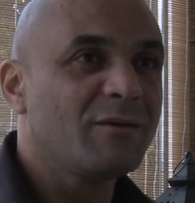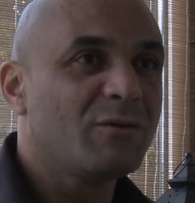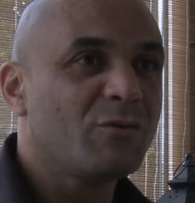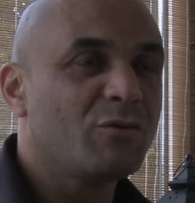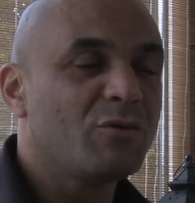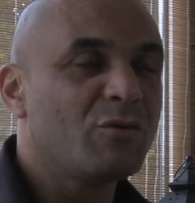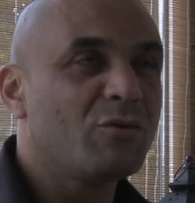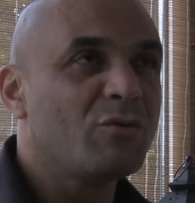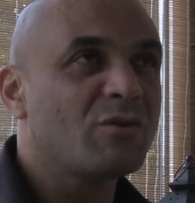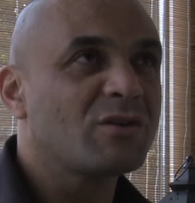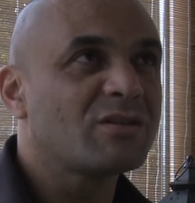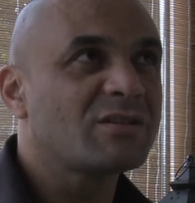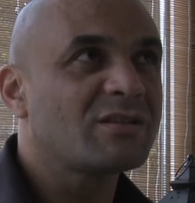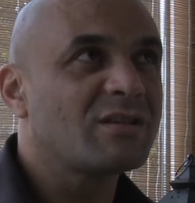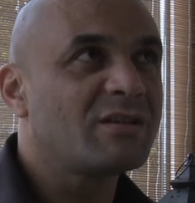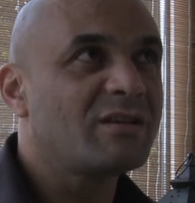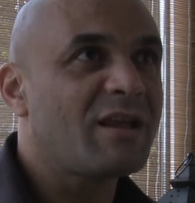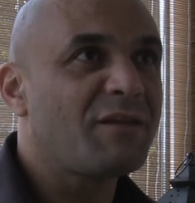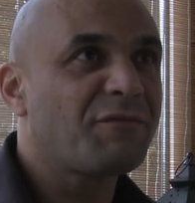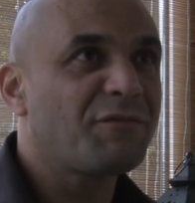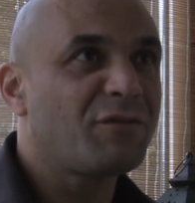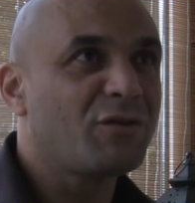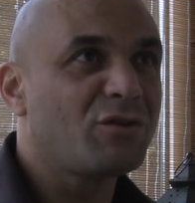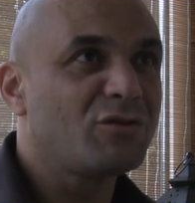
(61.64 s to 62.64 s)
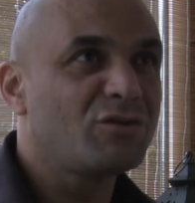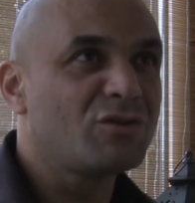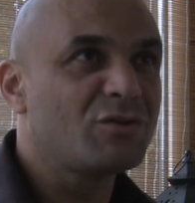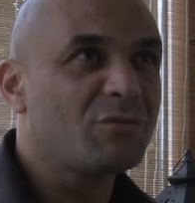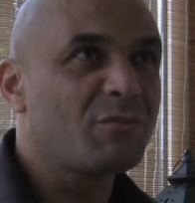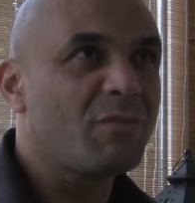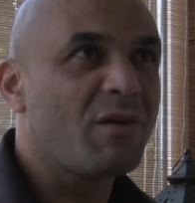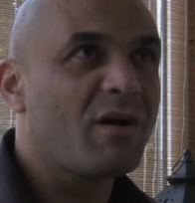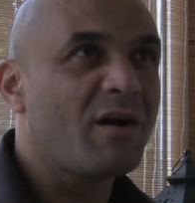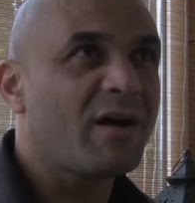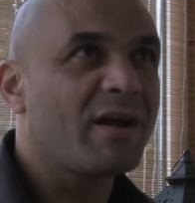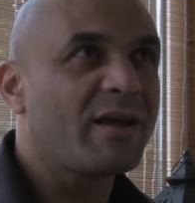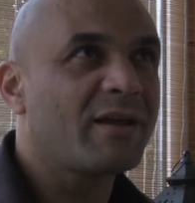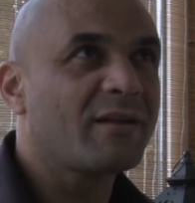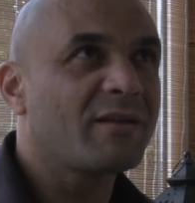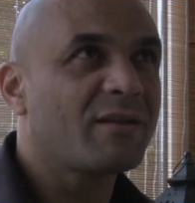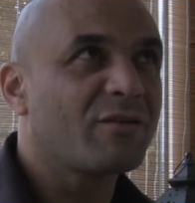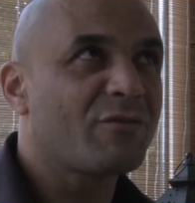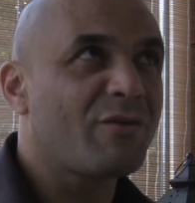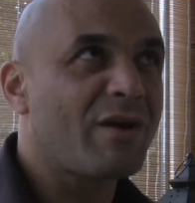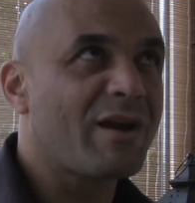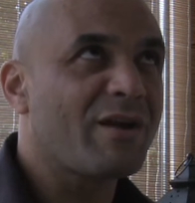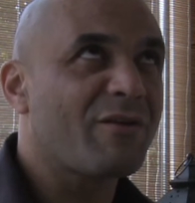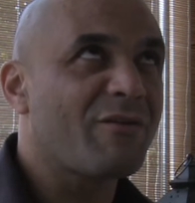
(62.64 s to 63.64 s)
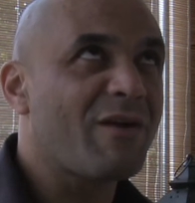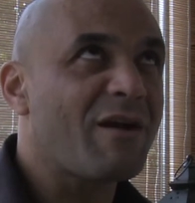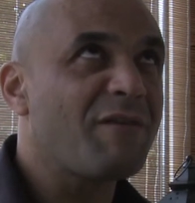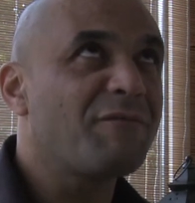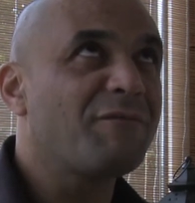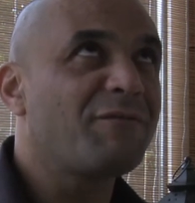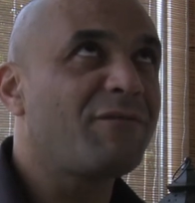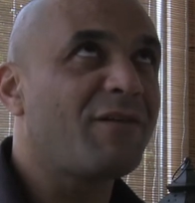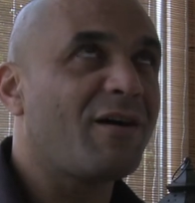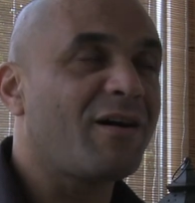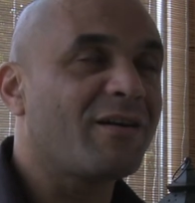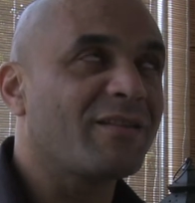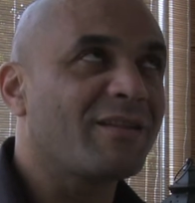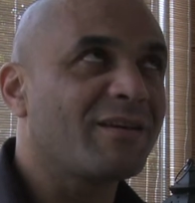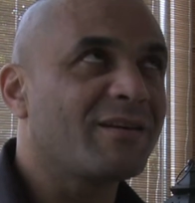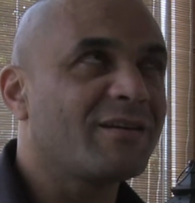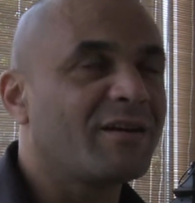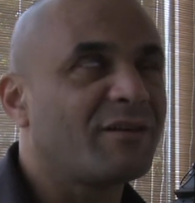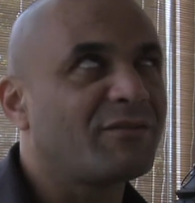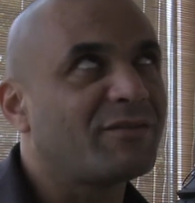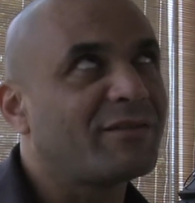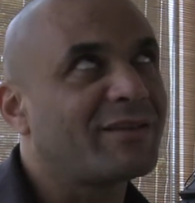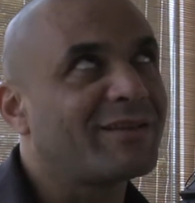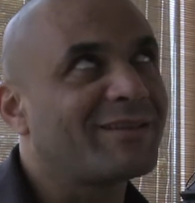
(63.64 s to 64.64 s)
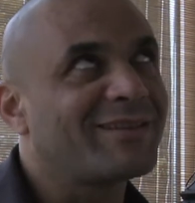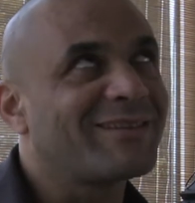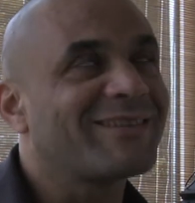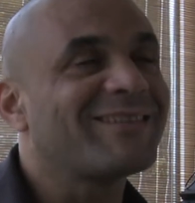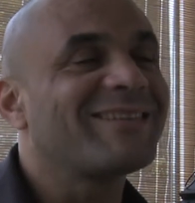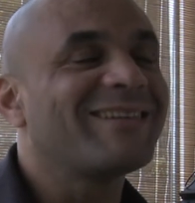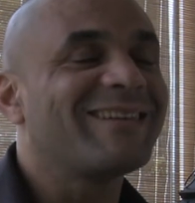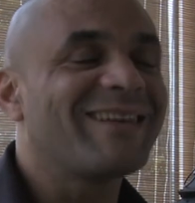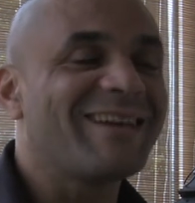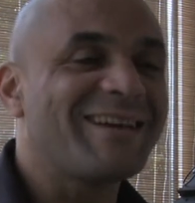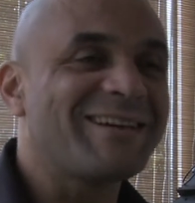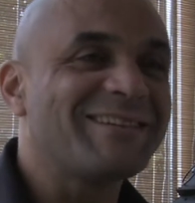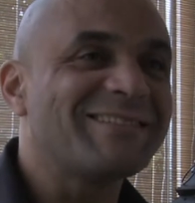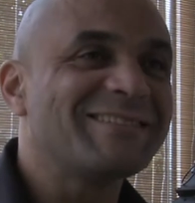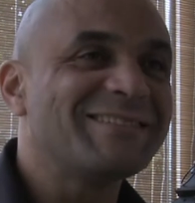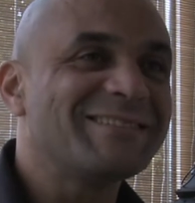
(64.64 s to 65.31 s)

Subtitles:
who was a nephew to my great-grandfather, I think, yeah.